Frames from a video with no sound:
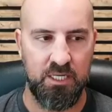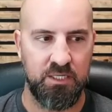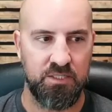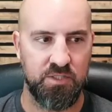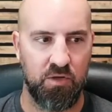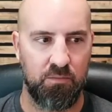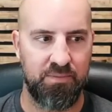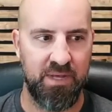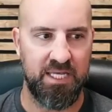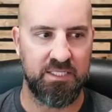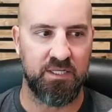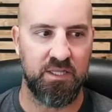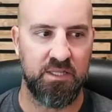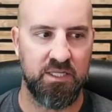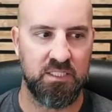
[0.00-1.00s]
So
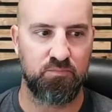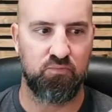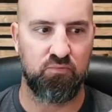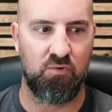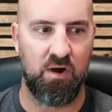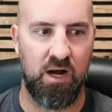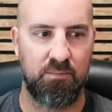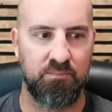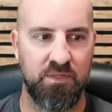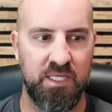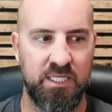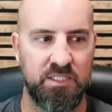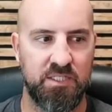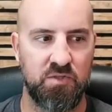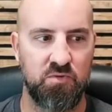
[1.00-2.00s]
basically this prompt
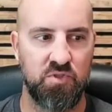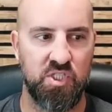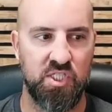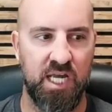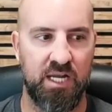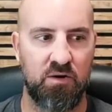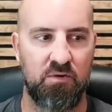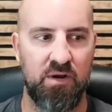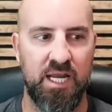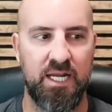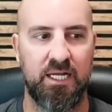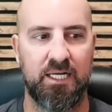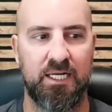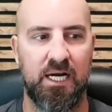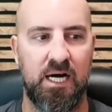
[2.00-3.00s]
is to generate
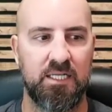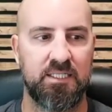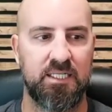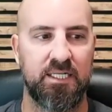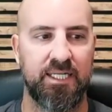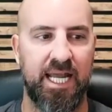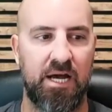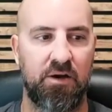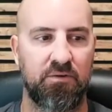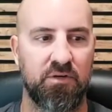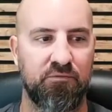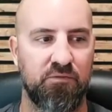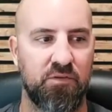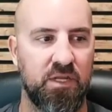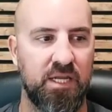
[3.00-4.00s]
a content calendar
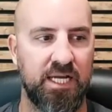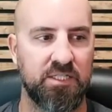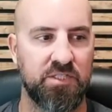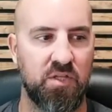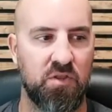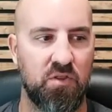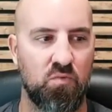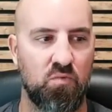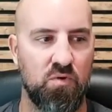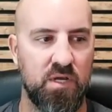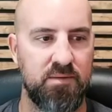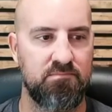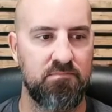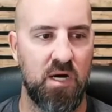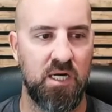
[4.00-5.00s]
for the next three
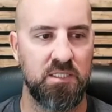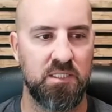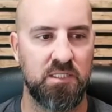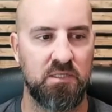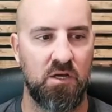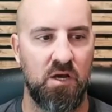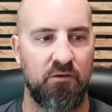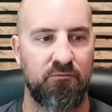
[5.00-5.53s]
three months